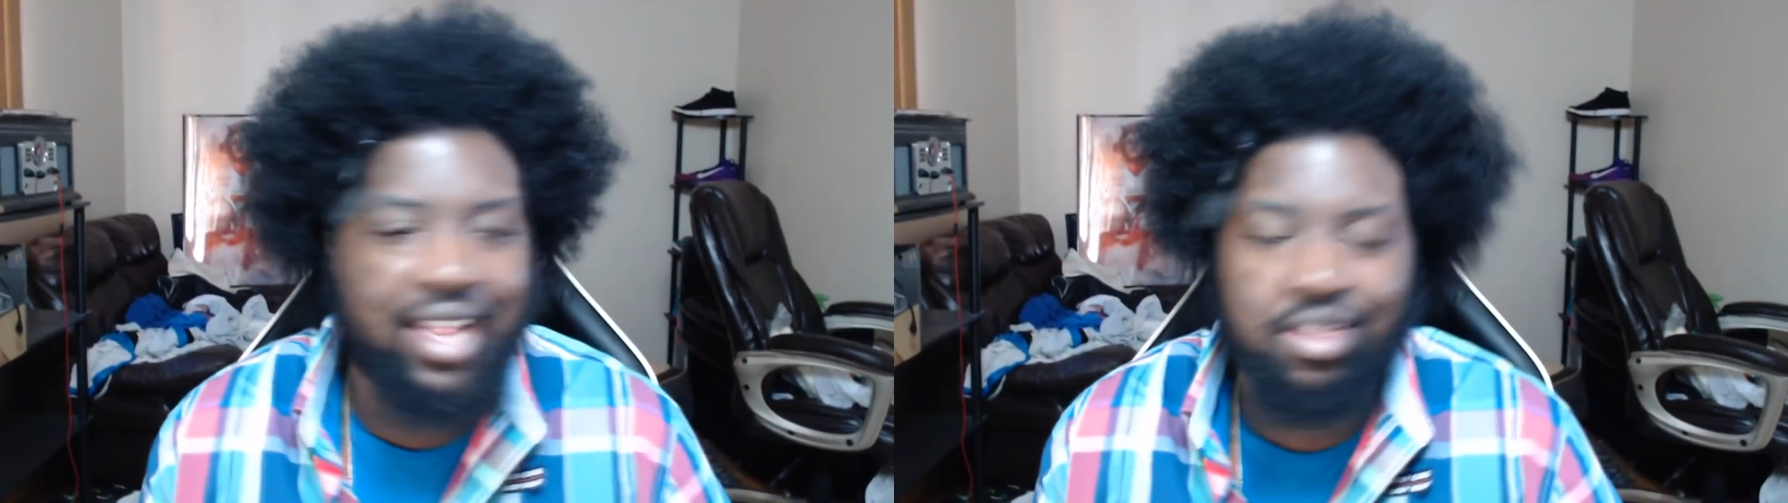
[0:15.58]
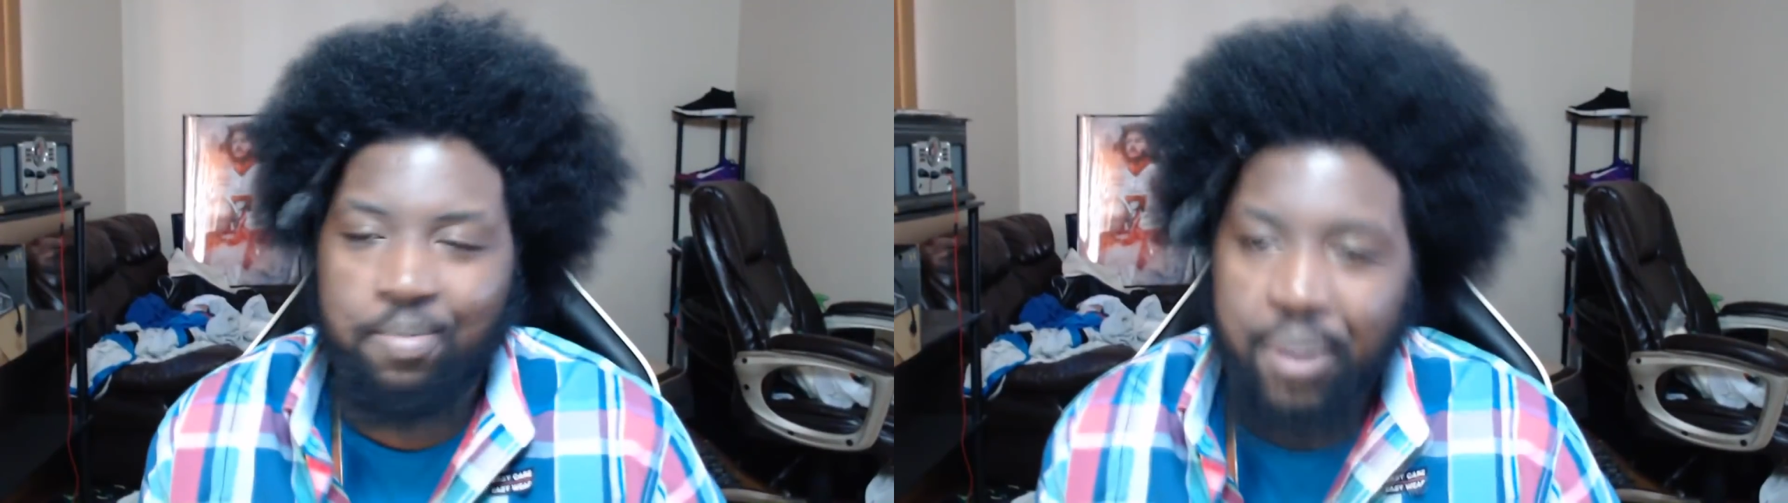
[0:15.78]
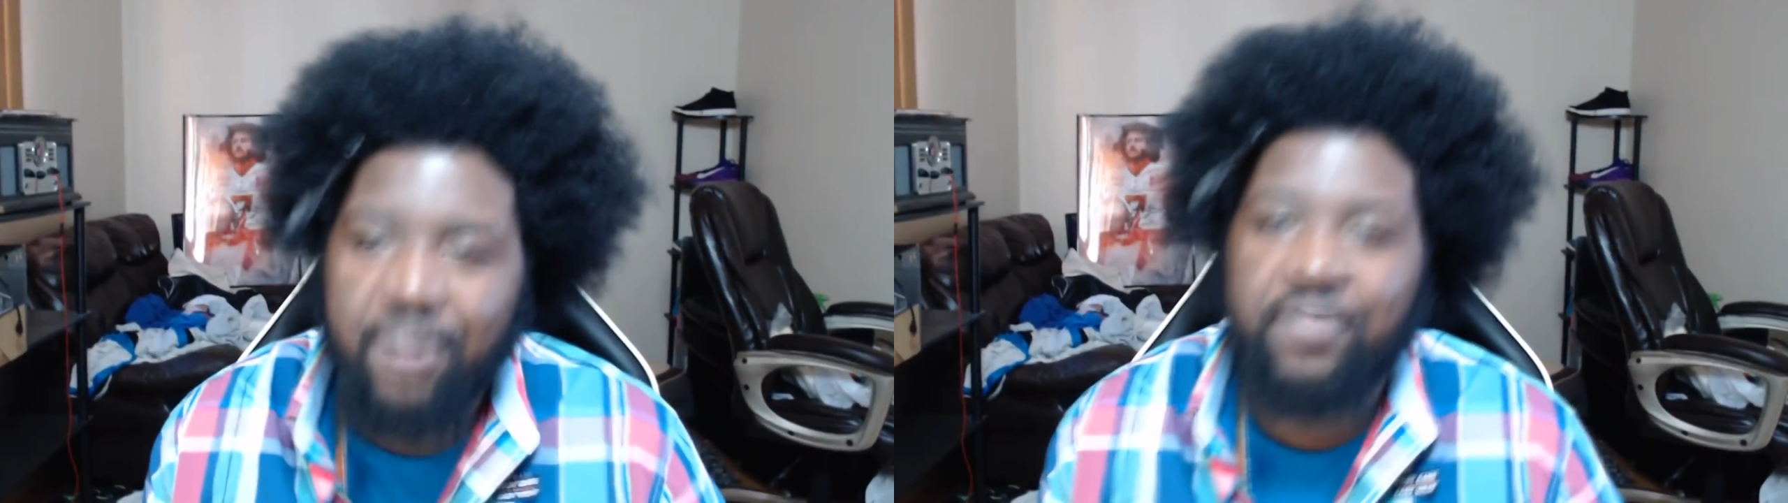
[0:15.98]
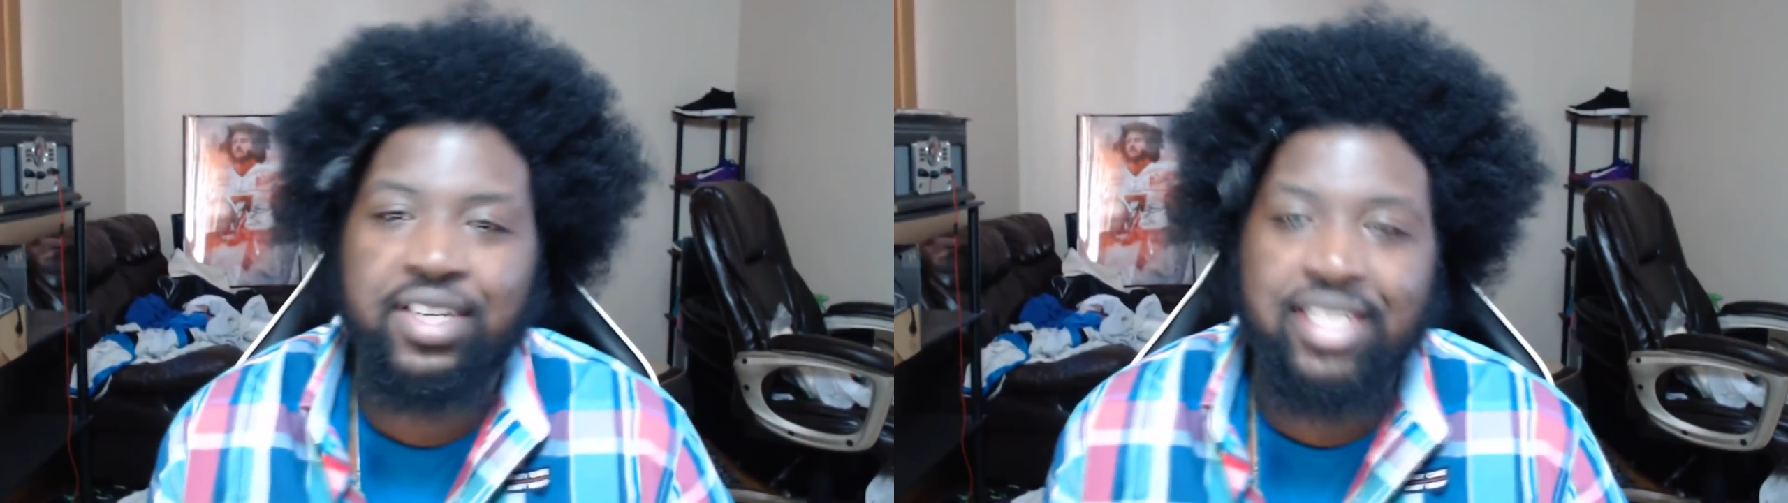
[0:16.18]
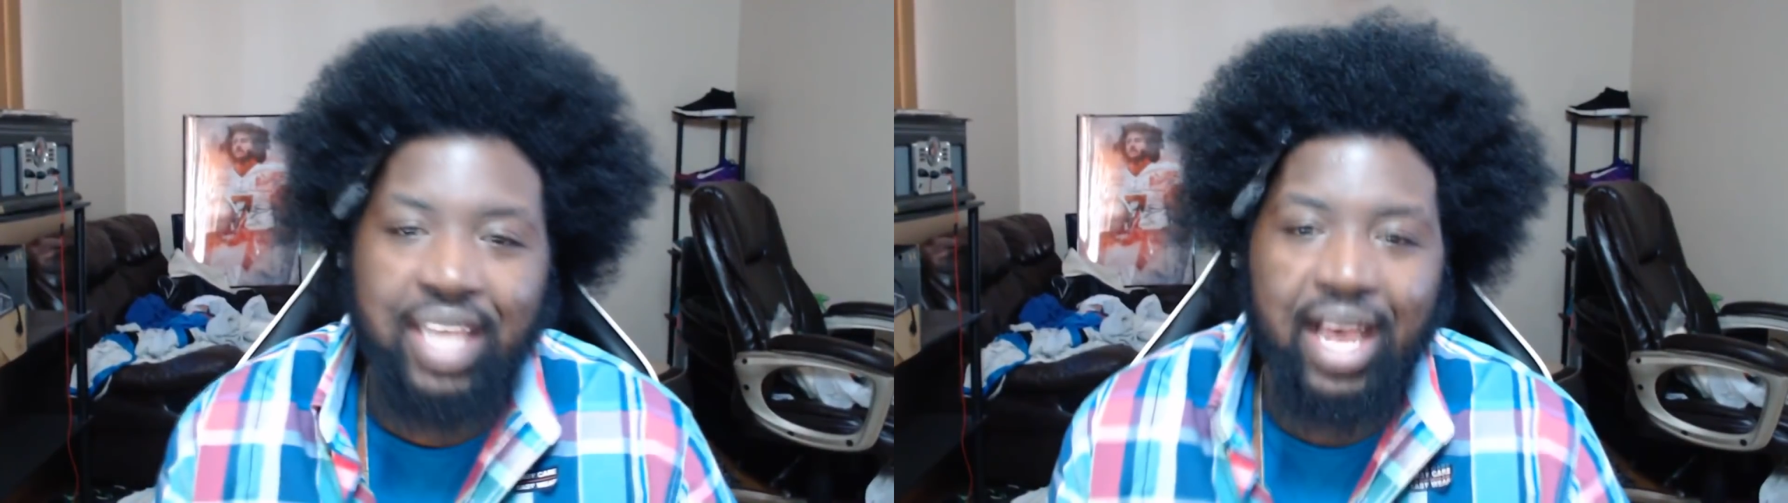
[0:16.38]
at the
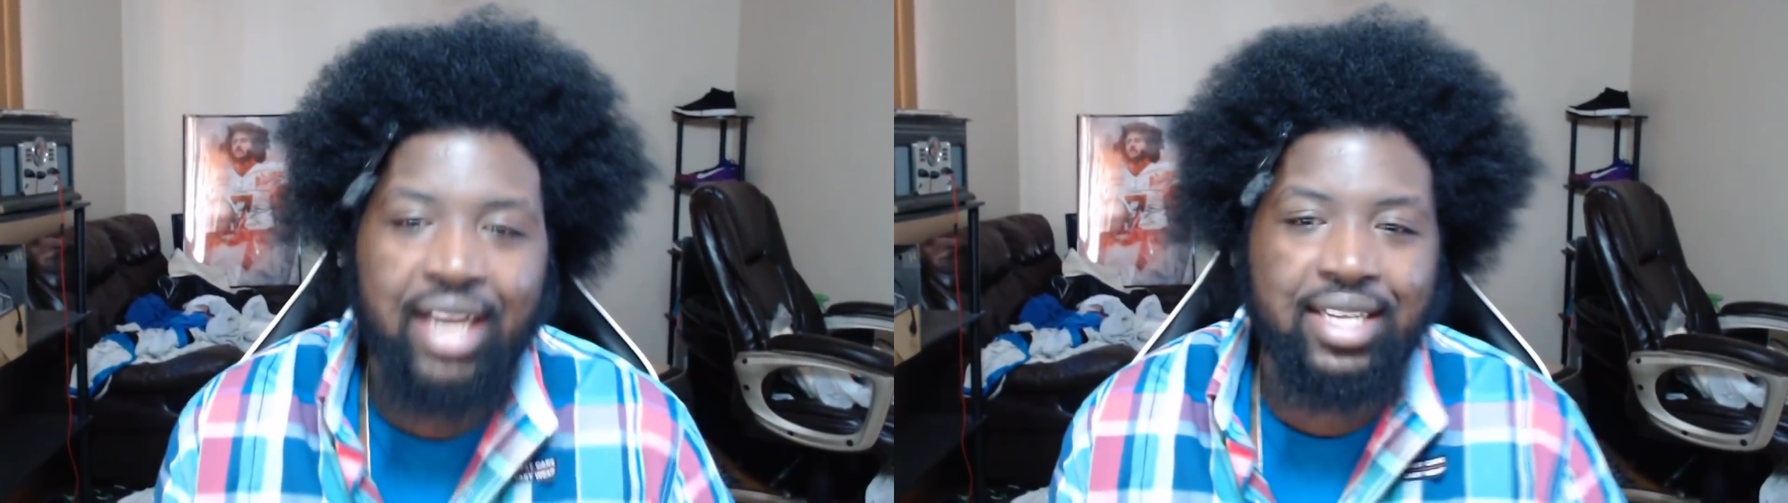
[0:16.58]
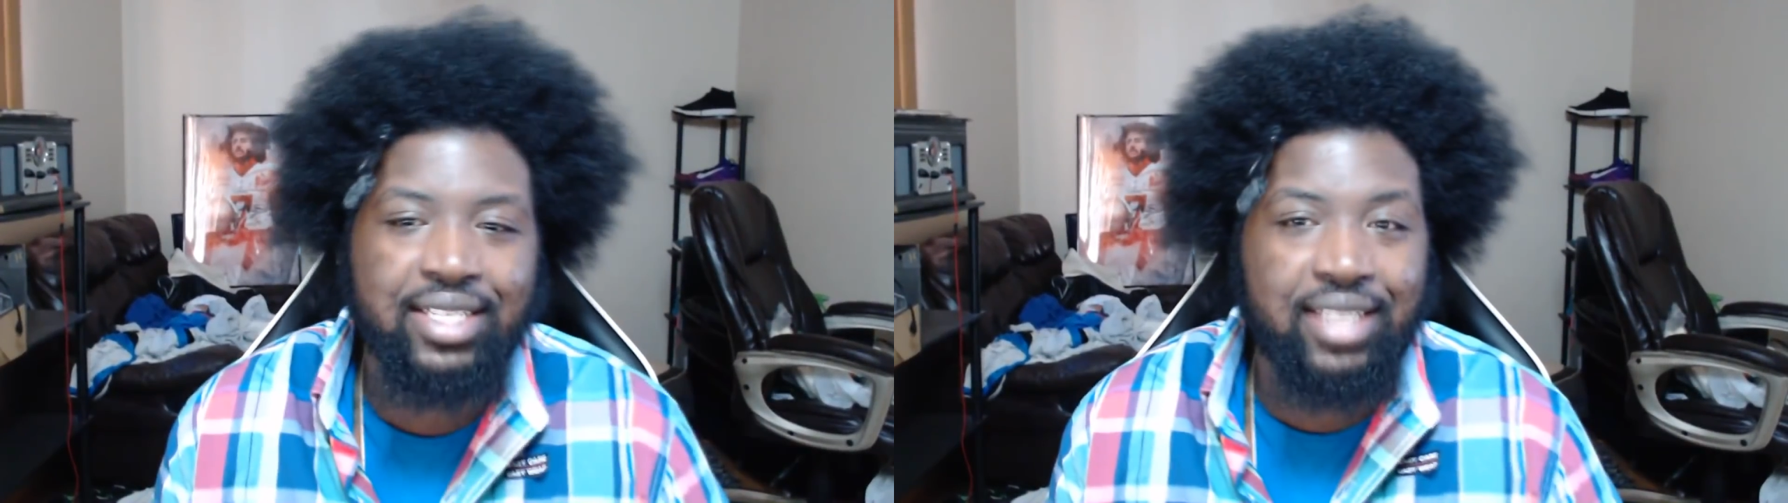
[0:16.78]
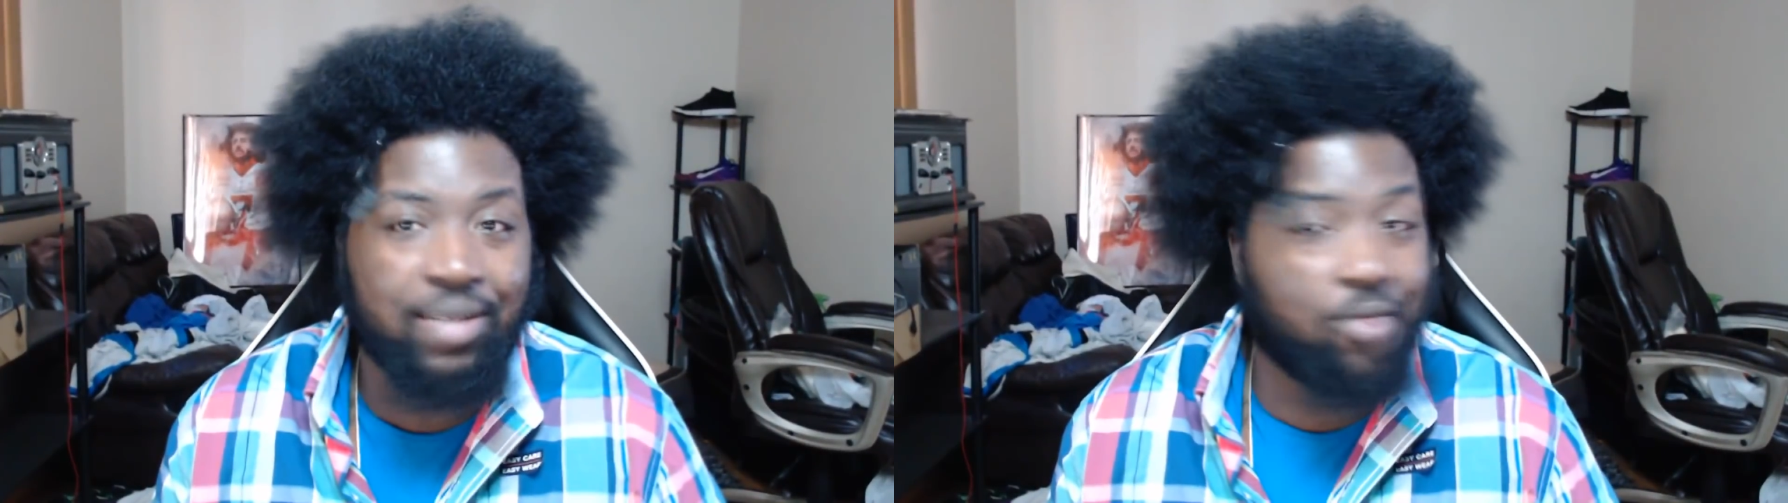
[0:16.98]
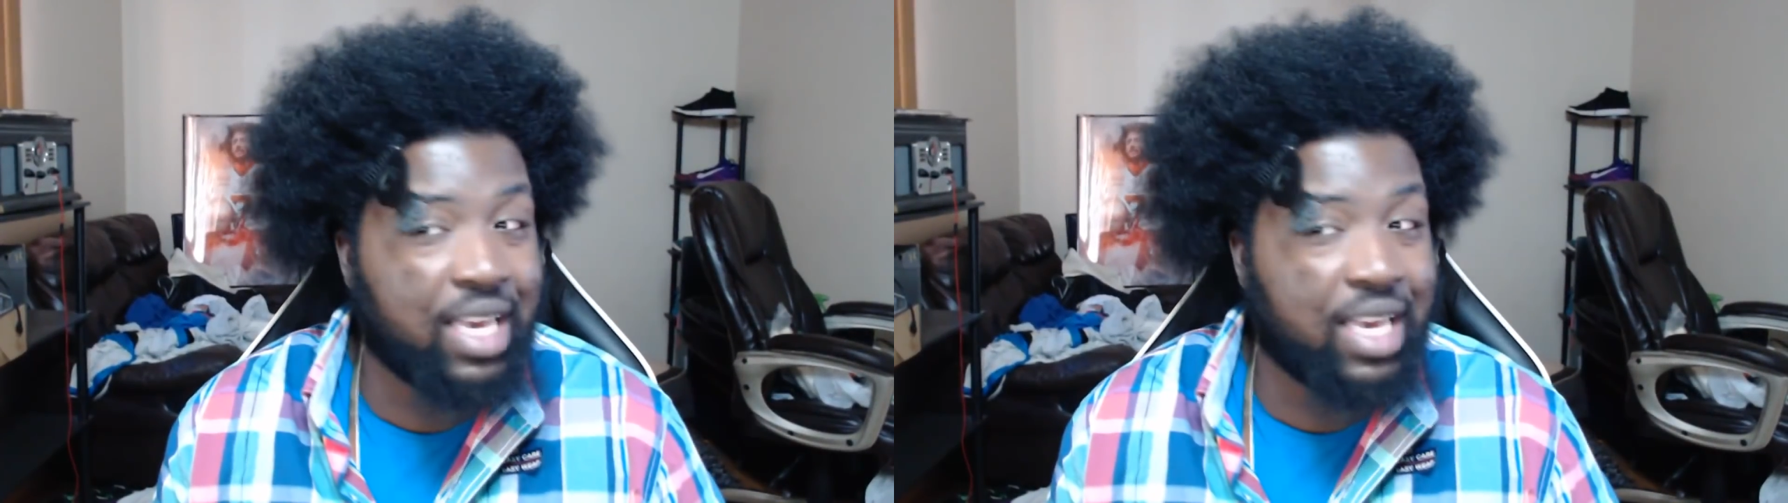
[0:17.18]
perfect time because